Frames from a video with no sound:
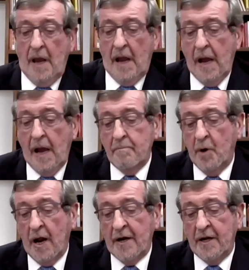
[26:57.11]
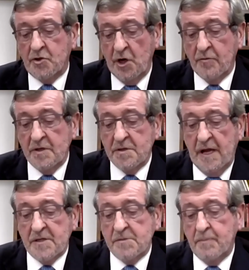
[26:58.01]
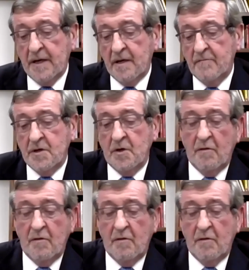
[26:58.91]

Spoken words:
But on the children's aspect of it,